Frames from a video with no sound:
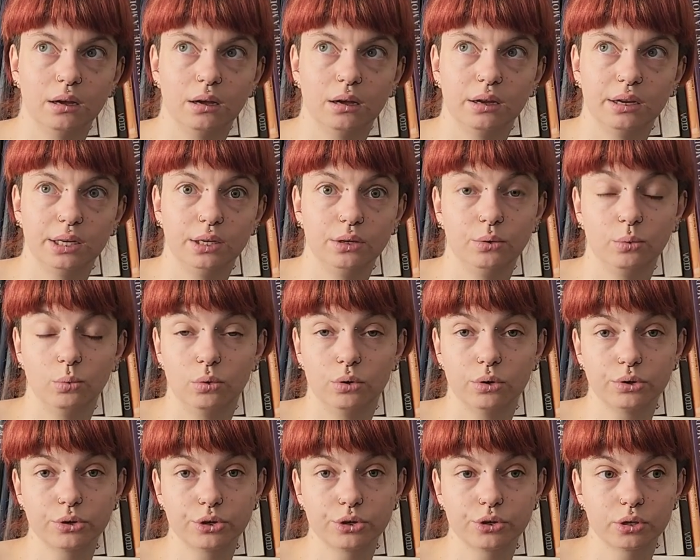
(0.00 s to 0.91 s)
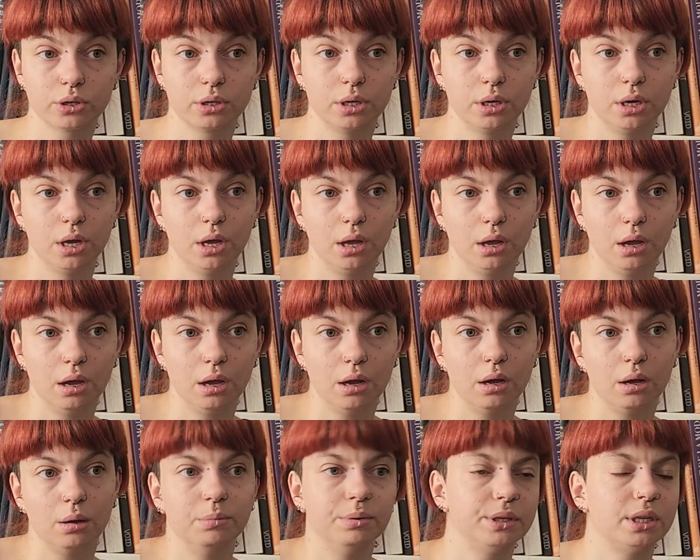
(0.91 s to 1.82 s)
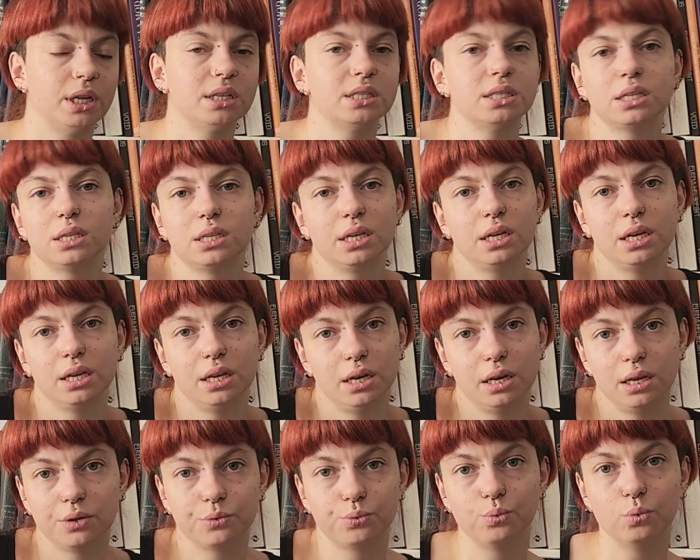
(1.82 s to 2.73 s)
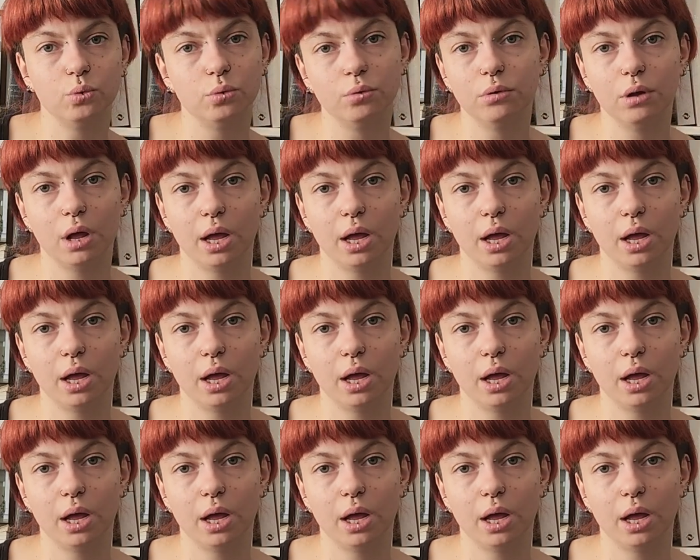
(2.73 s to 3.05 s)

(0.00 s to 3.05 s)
in the wash, but as it is wool,